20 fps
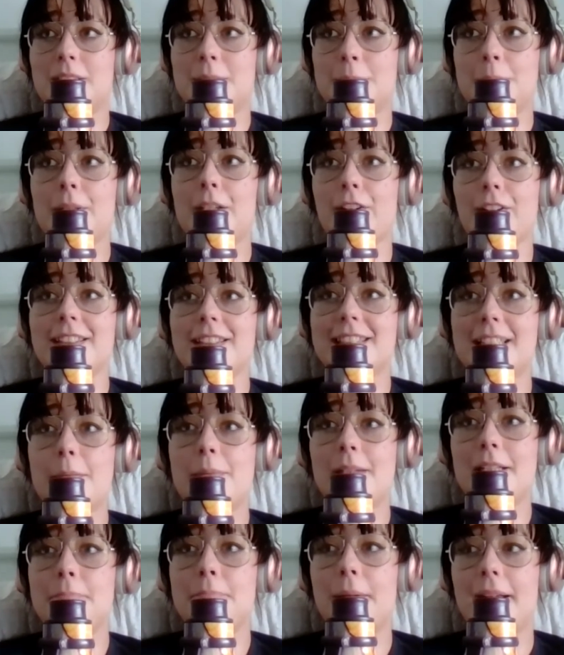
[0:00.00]
because they're
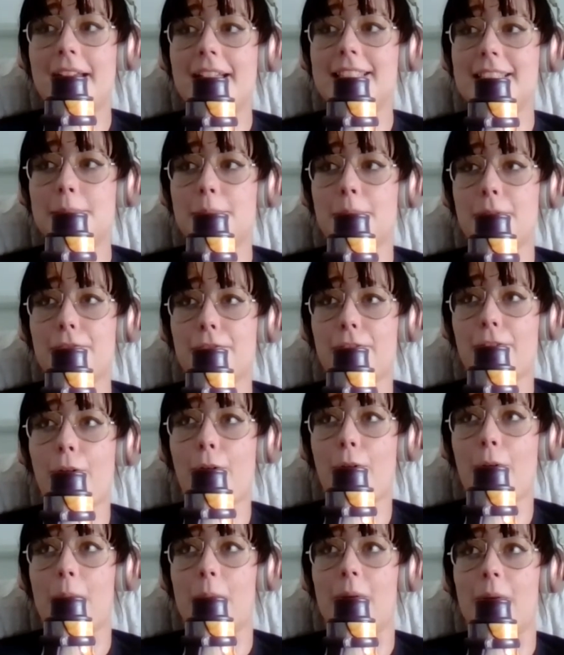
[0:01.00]
being paid to
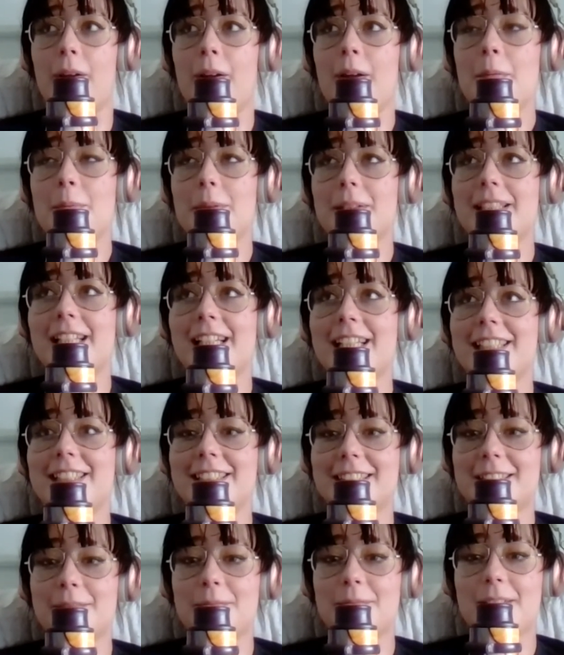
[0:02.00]
perform. But that
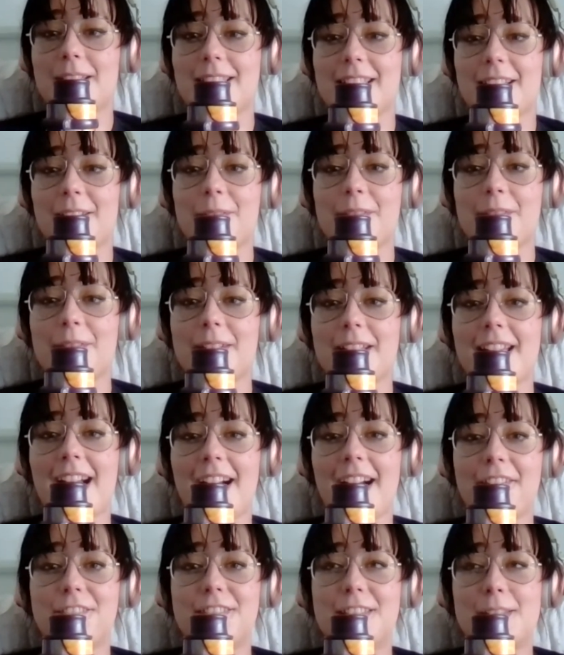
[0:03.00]
doesn't mean that we
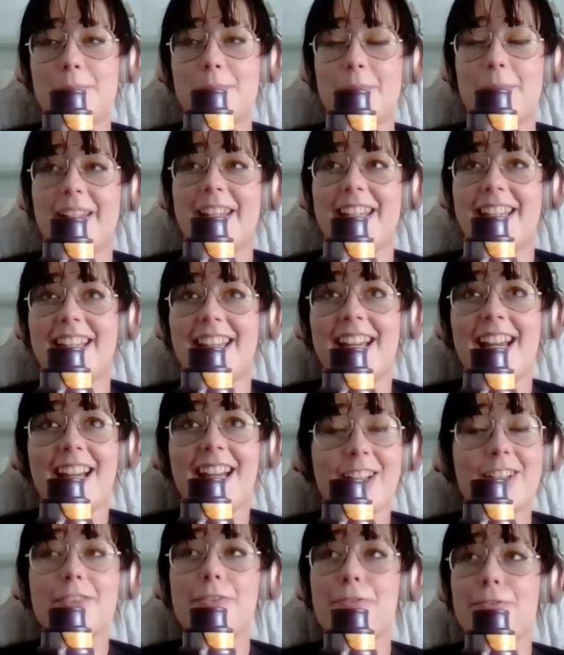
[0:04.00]
have to be
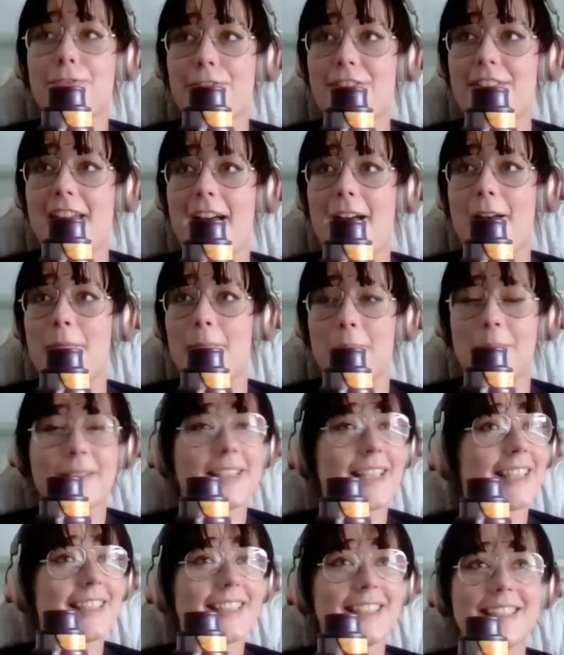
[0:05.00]
good for them. But that